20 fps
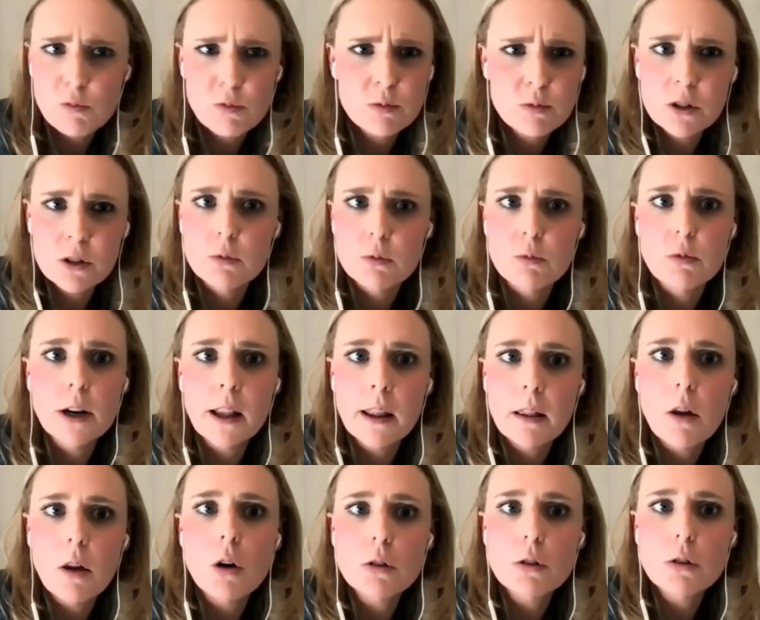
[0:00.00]
just really
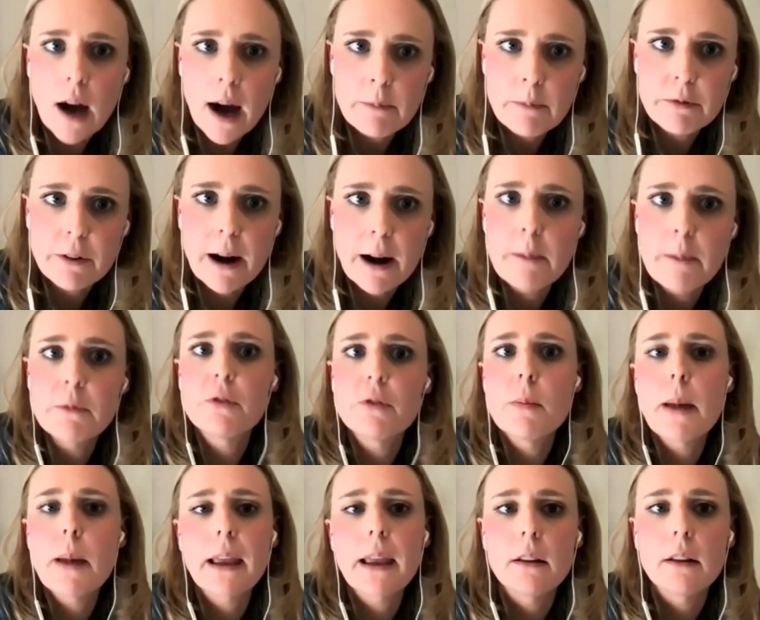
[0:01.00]
long timeframes for
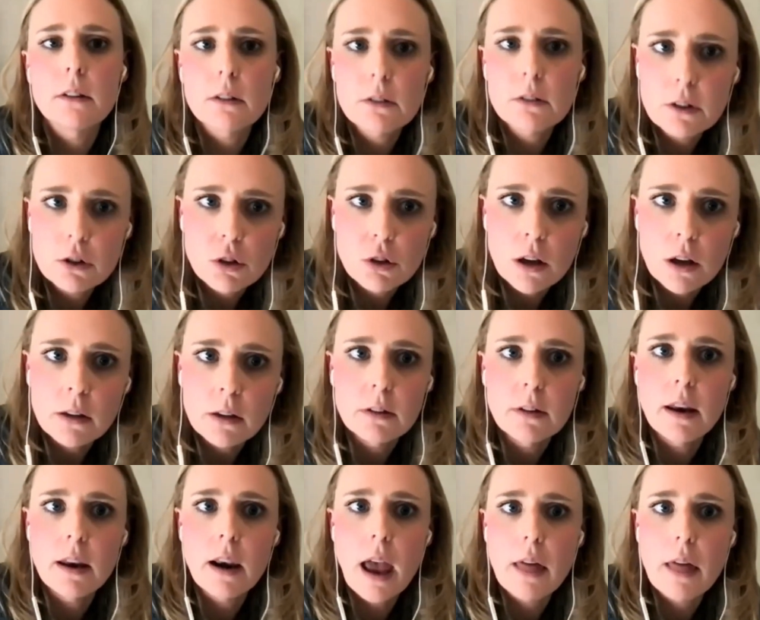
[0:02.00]
making decisions
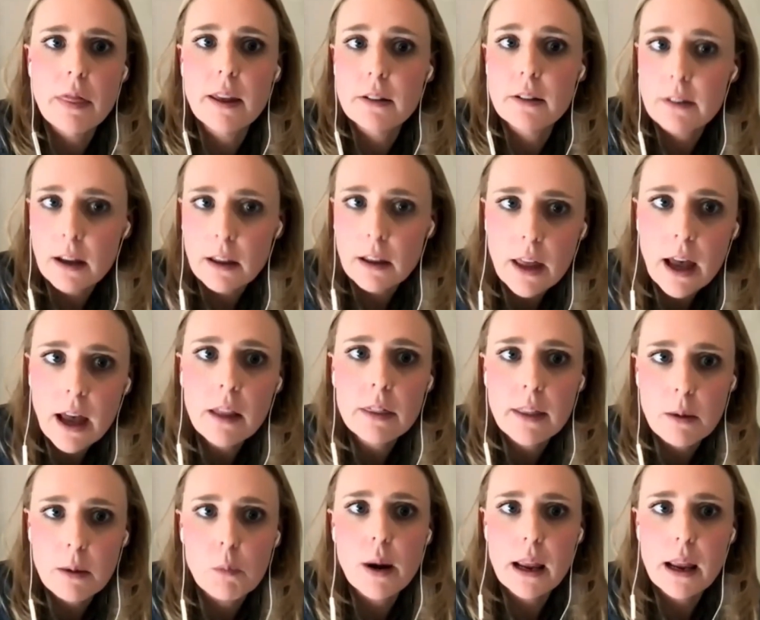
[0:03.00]
and things like that,
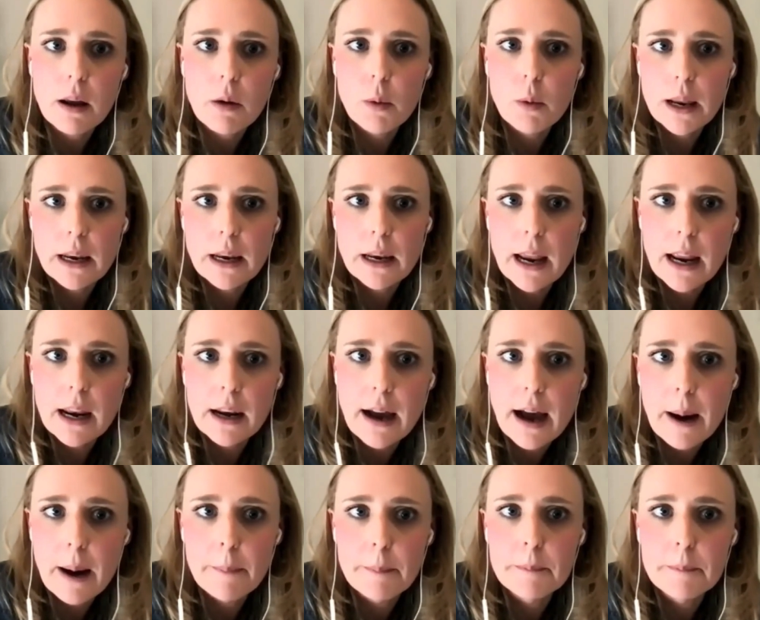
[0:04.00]
then we need
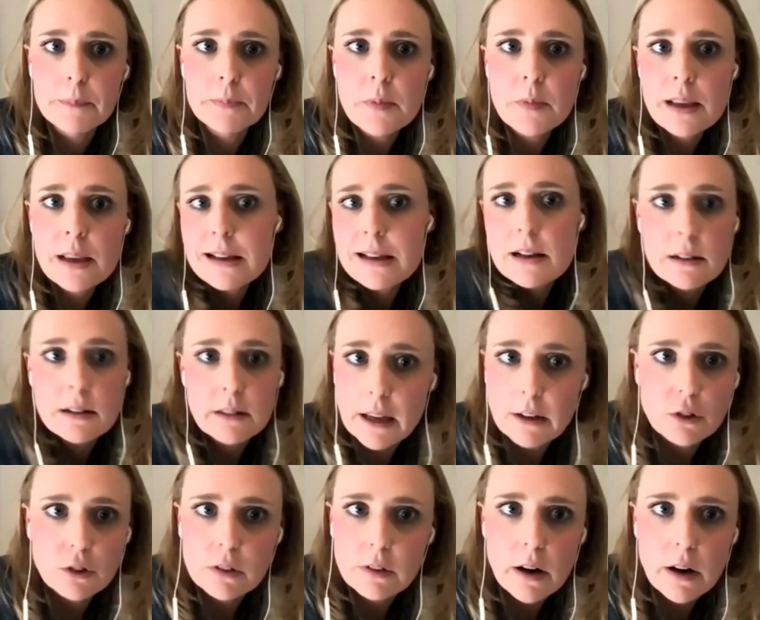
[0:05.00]

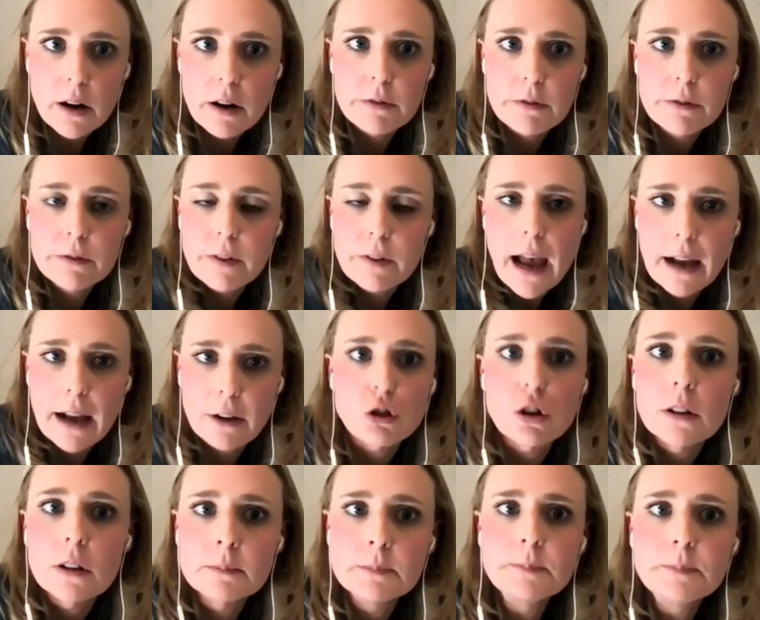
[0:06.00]
legislative
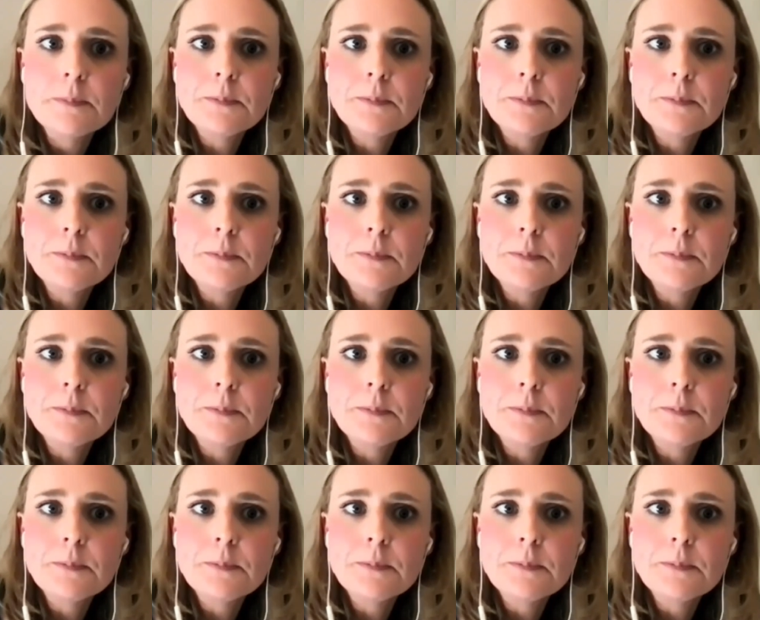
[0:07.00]
action.